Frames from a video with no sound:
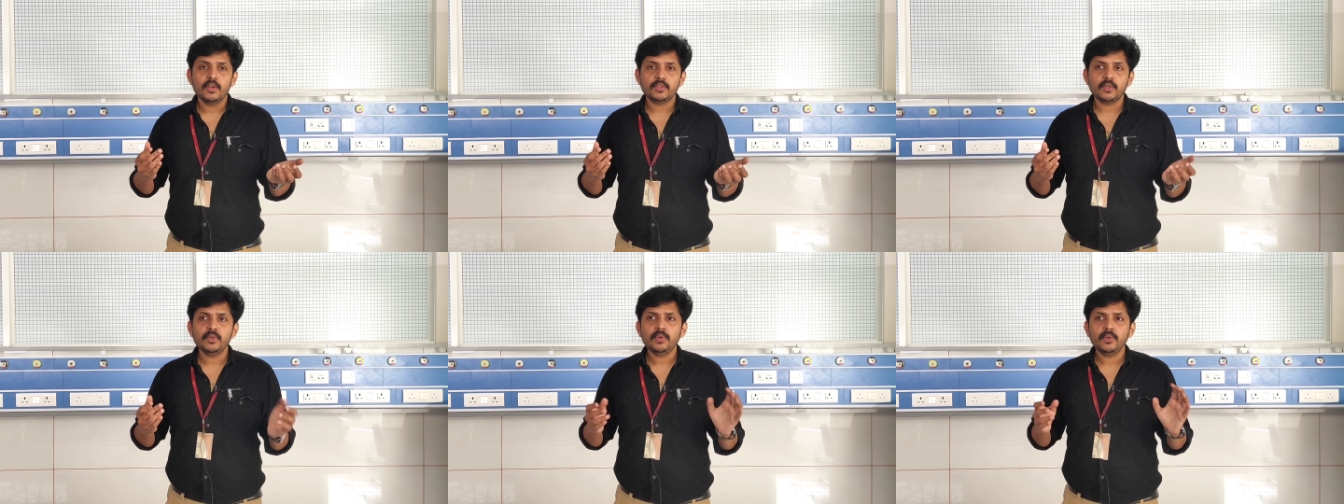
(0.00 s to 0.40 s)

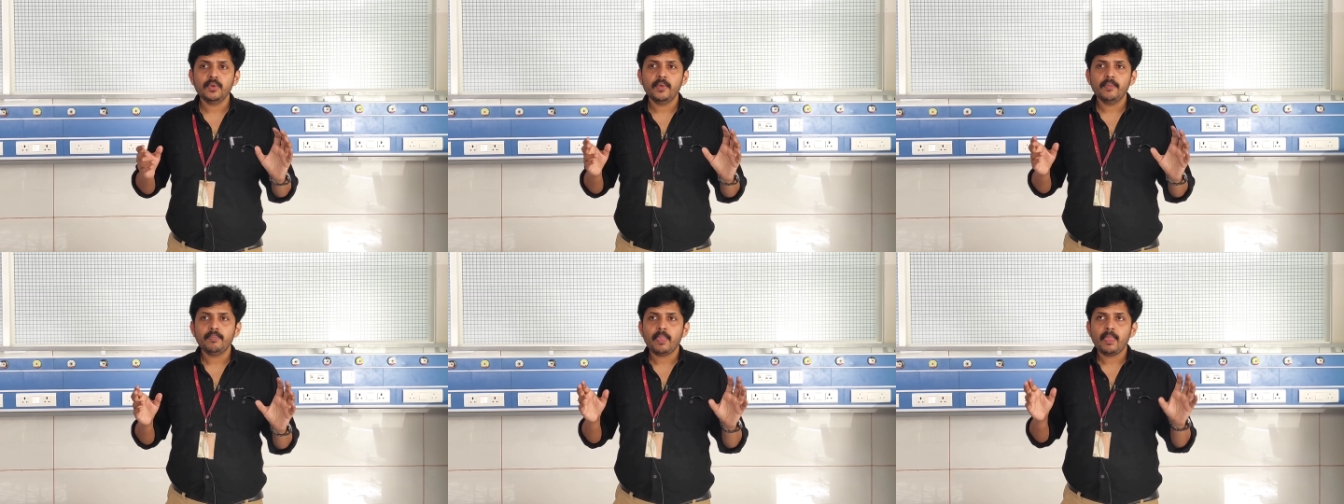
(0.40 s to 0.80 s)
So,
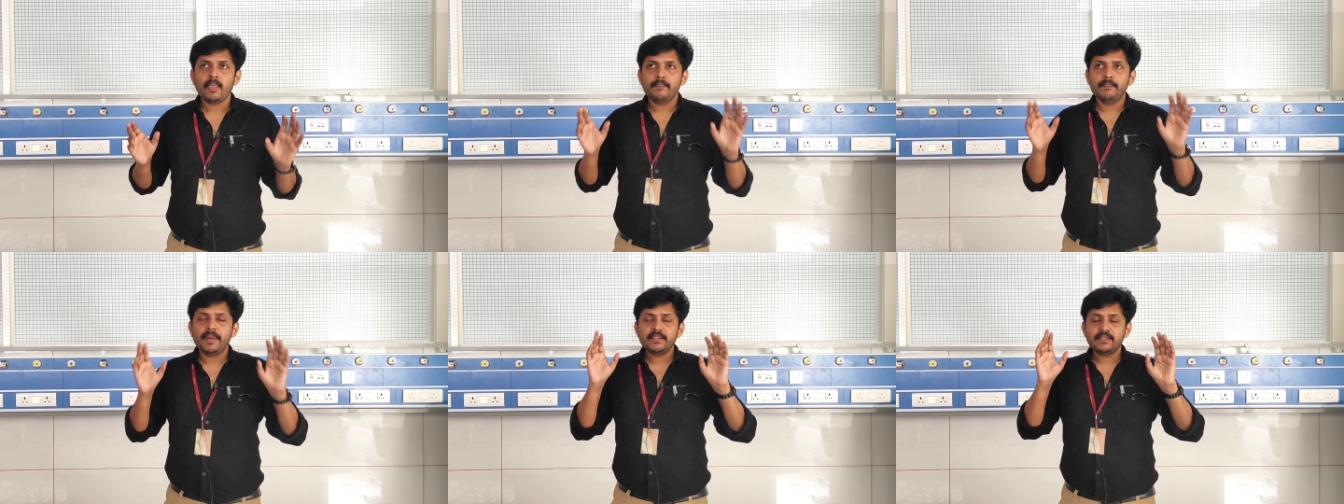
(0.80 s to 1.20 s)

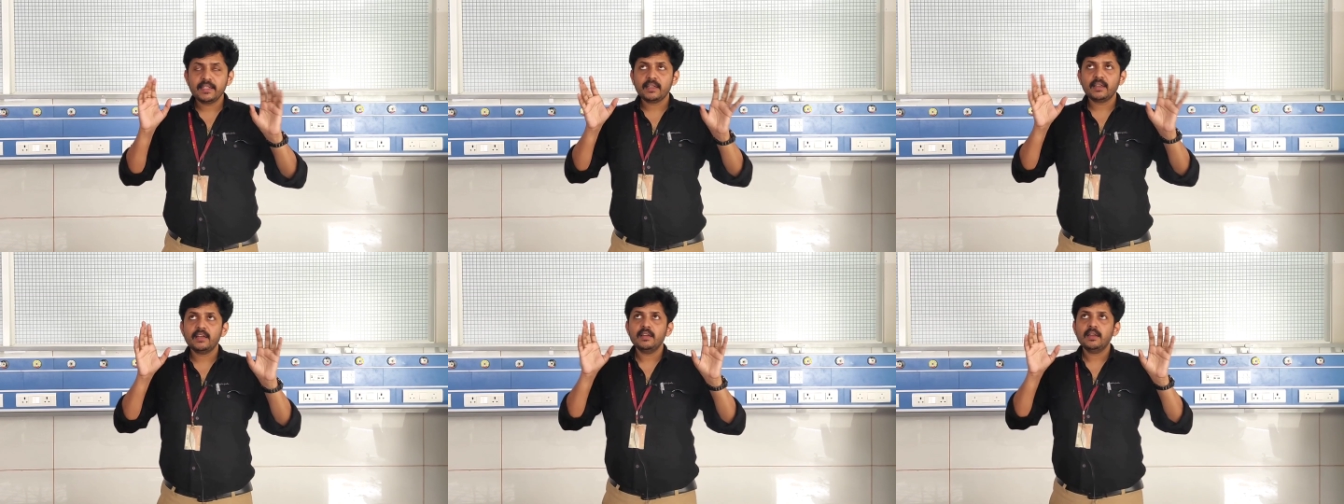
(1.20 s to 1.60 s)

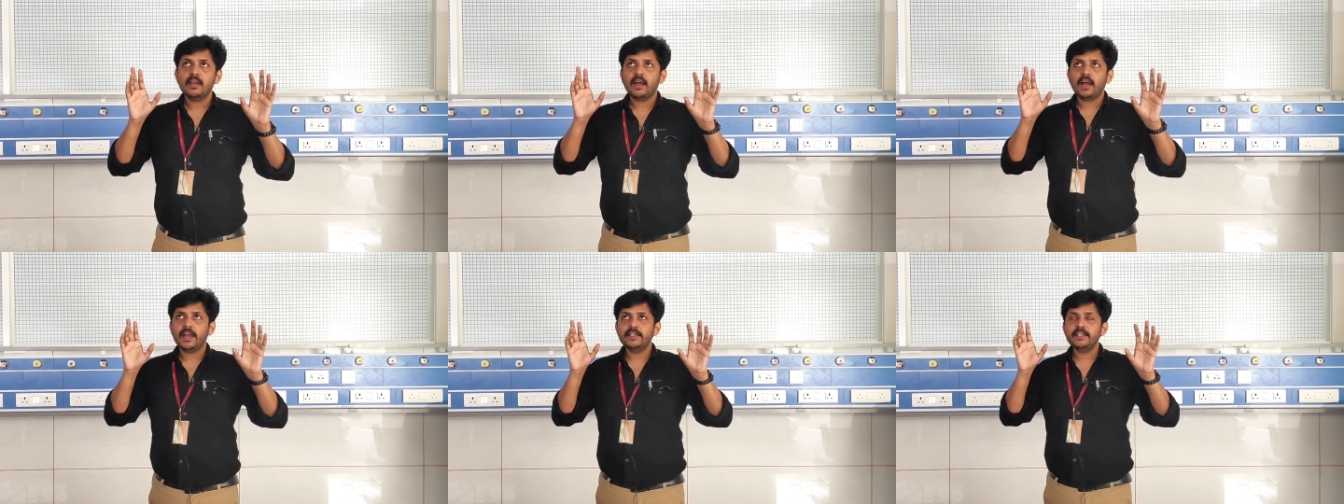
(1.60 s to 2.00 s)
basic
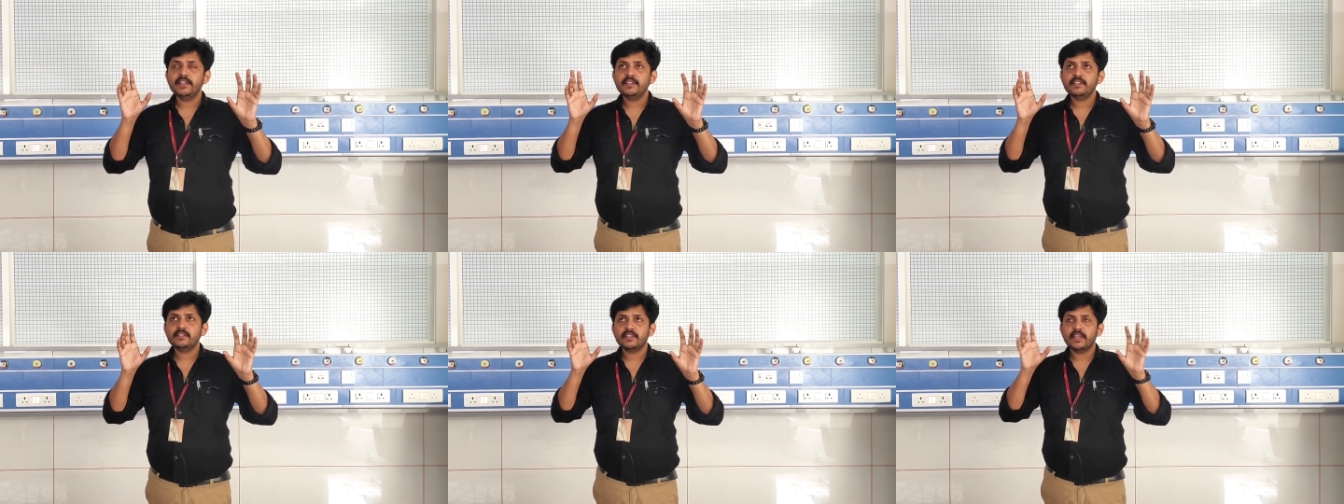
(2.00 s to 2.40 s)
idea
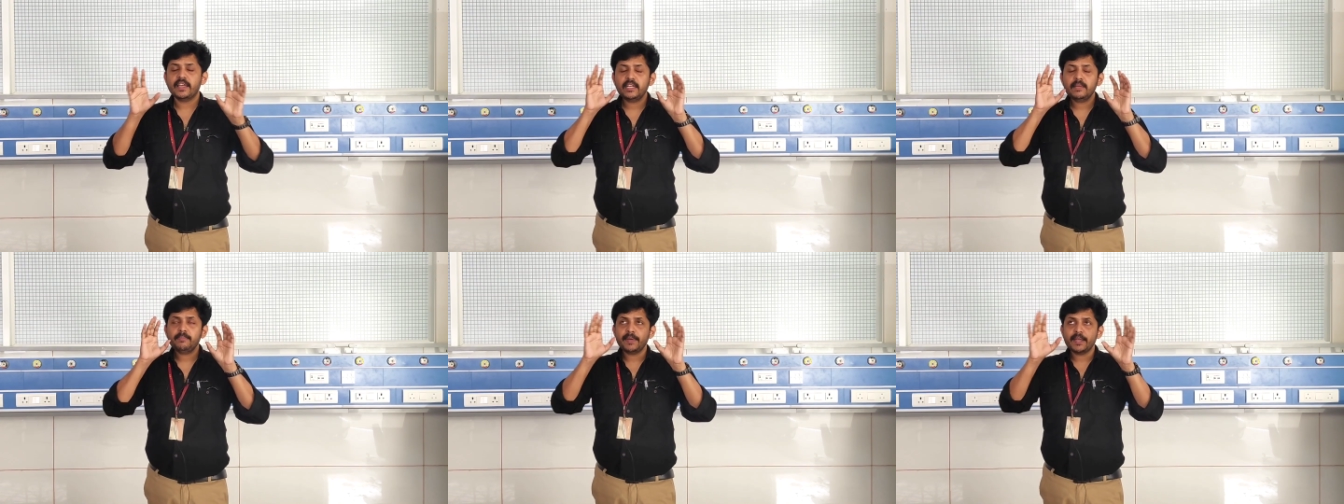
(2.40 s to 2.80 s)
is
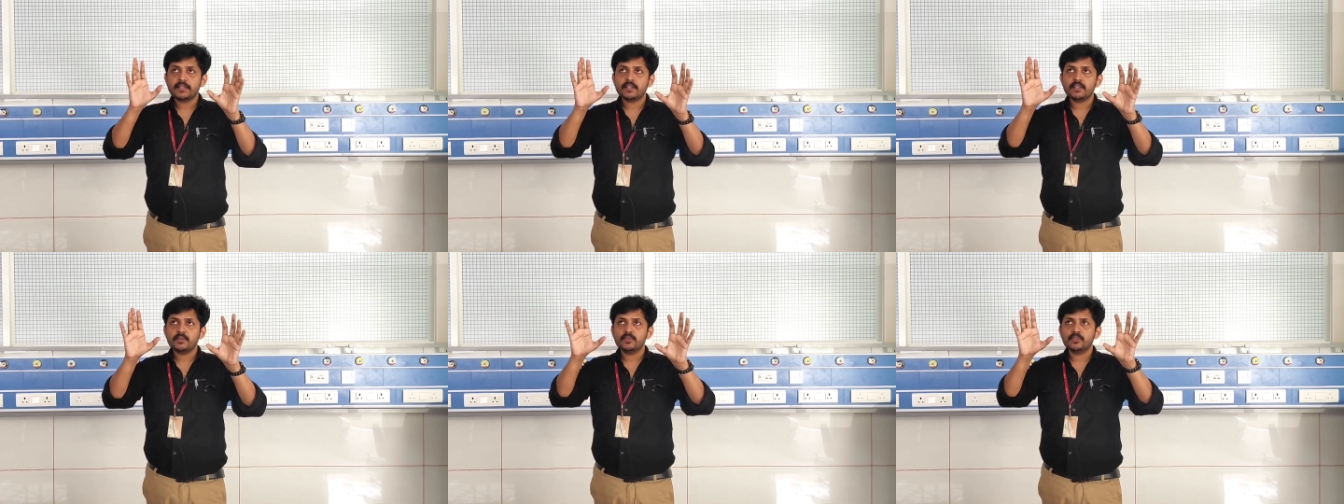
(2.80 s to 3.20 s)
any
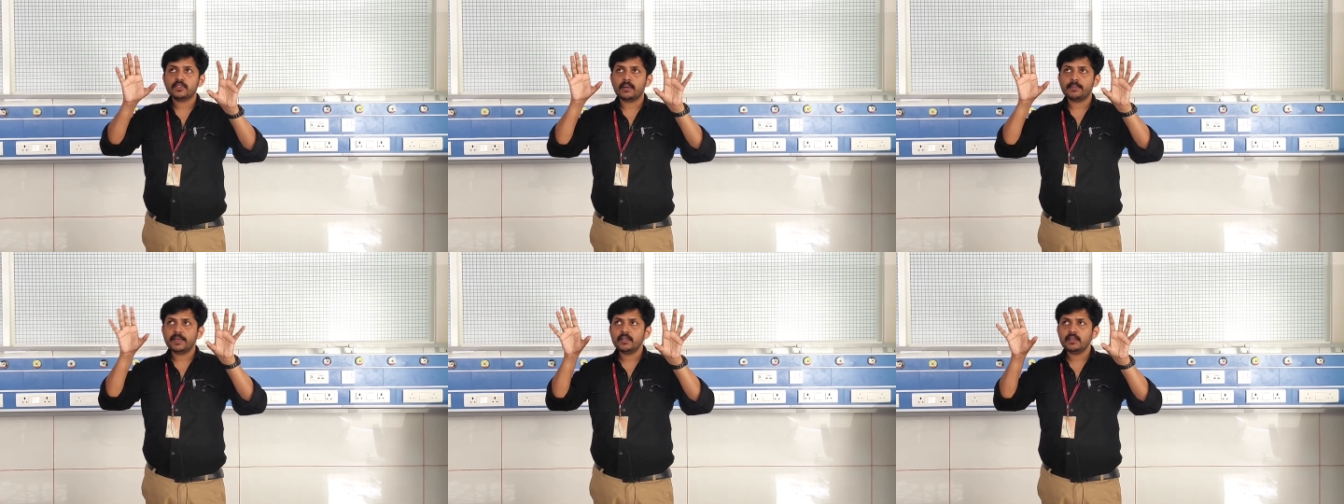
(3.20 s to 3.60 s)
patient who is
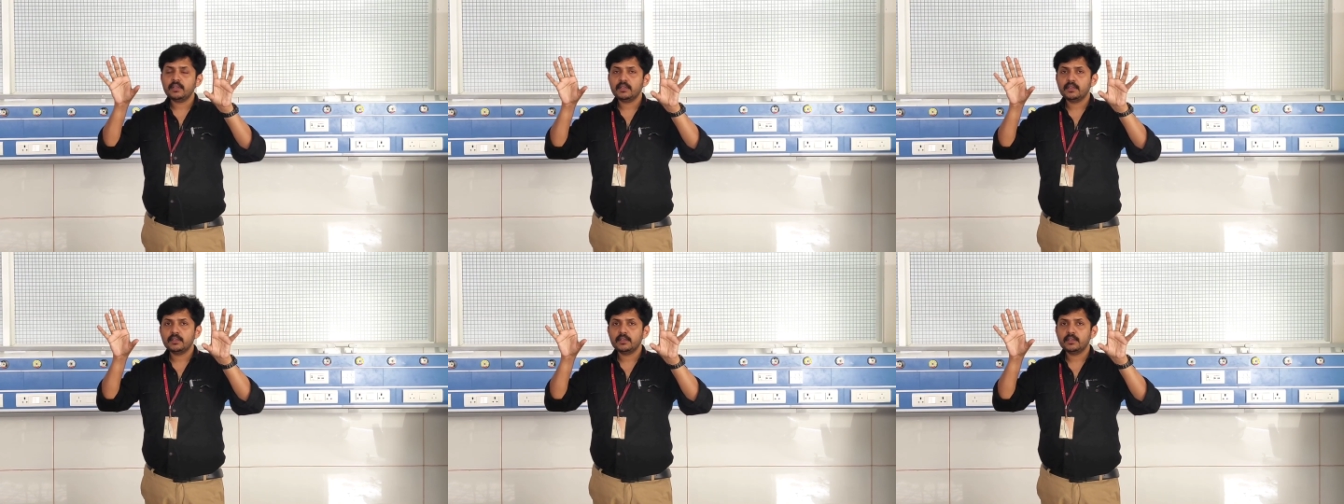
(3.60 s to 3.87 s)
coming